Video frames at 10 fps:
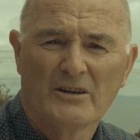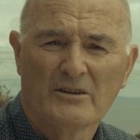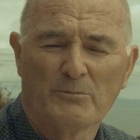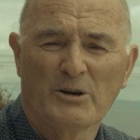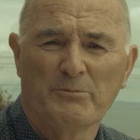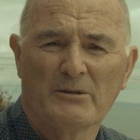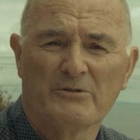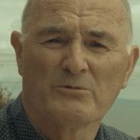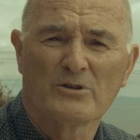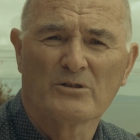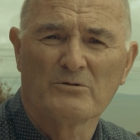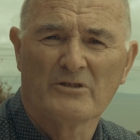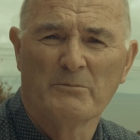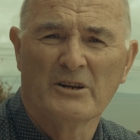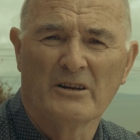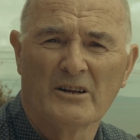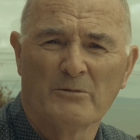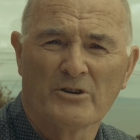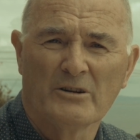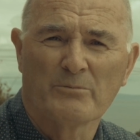You might be able to work them in a
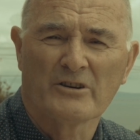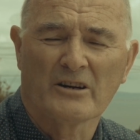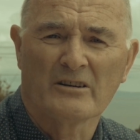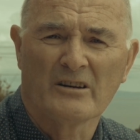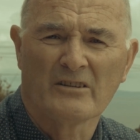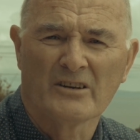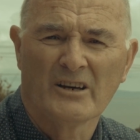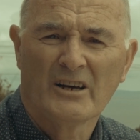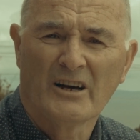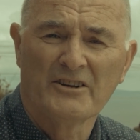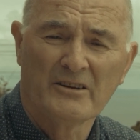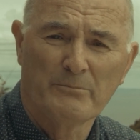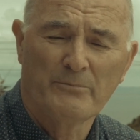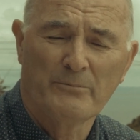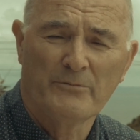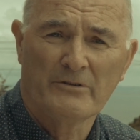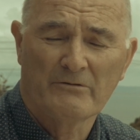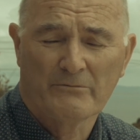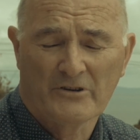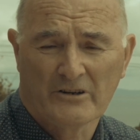marine protected area, and
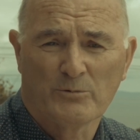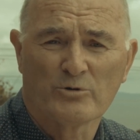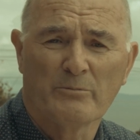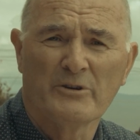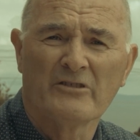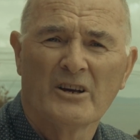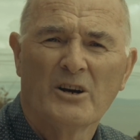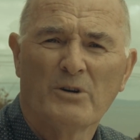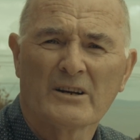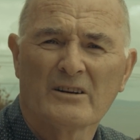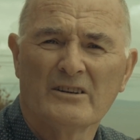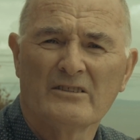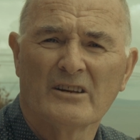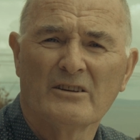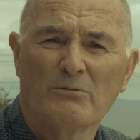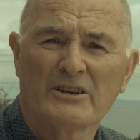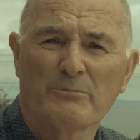I suppose it depends what kind of thing you want to